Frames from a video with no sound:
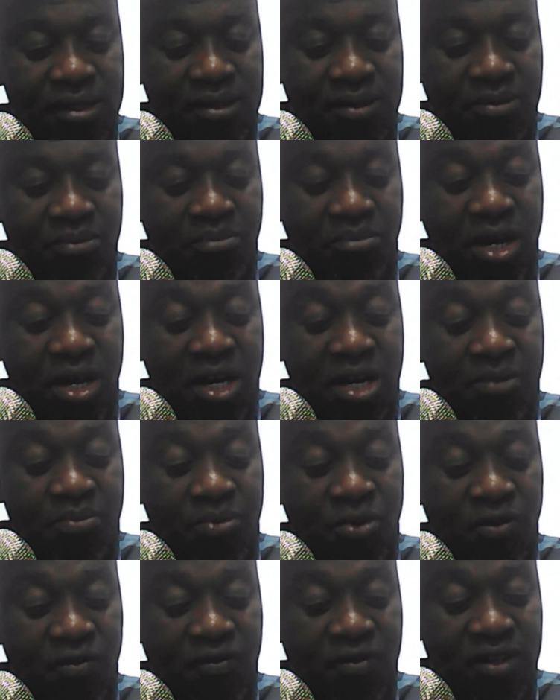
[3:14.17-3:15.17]
Many
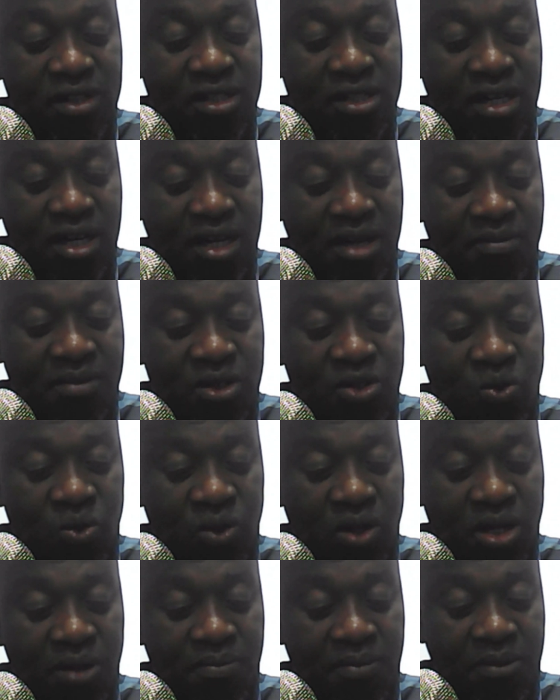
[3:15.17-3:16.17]
prophets labor to
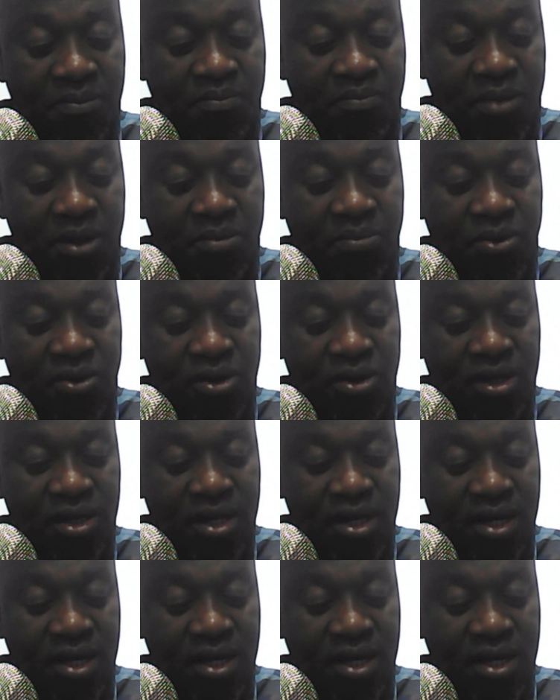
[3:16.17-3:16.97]
keep the people